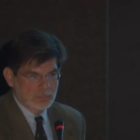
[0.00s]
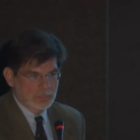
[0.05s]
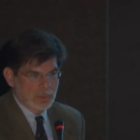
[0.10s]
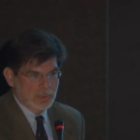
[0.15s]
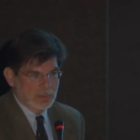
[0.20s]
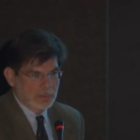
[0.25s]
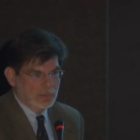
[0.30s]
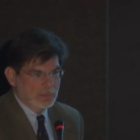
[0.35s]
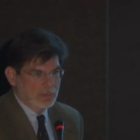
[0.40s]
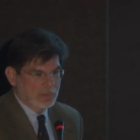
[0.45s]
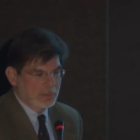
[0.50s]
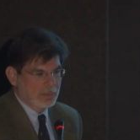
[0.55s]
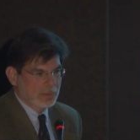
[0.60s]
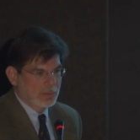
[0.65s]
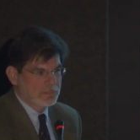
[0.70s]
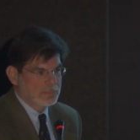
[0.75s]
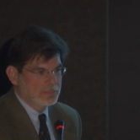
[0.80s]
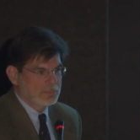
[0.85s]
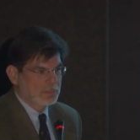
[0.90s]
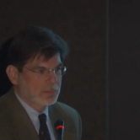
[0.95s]
but uh,
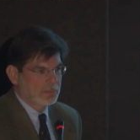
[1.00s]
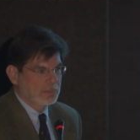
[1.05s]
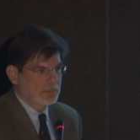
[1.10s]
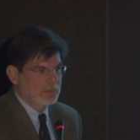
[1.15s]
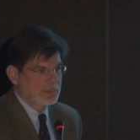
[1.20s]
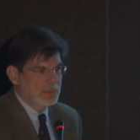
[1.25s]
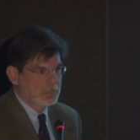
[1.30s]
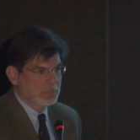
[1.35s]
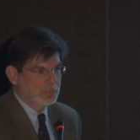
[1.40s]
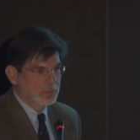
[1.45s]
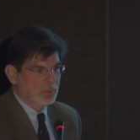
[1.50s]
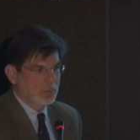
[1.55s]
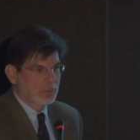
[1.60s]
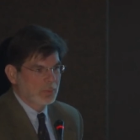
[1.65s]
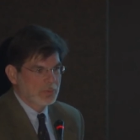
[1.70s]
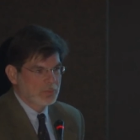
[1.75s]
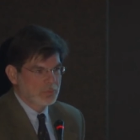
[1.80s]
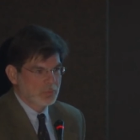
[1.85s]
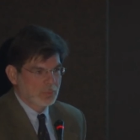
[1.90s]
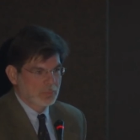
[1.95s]
has a deep
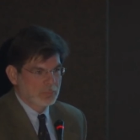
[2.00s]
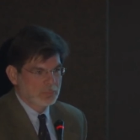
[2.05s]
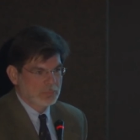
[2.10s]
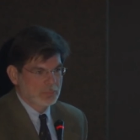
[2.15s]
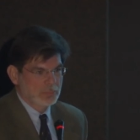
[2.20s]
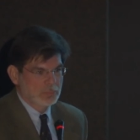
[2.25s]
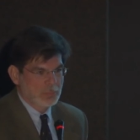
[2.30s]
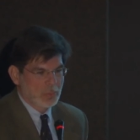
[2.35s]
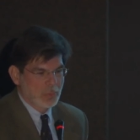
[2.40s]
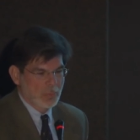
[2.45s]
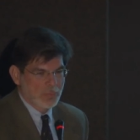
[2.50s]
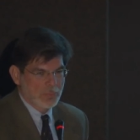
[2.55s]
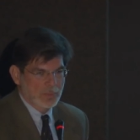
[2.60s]
knowledge of both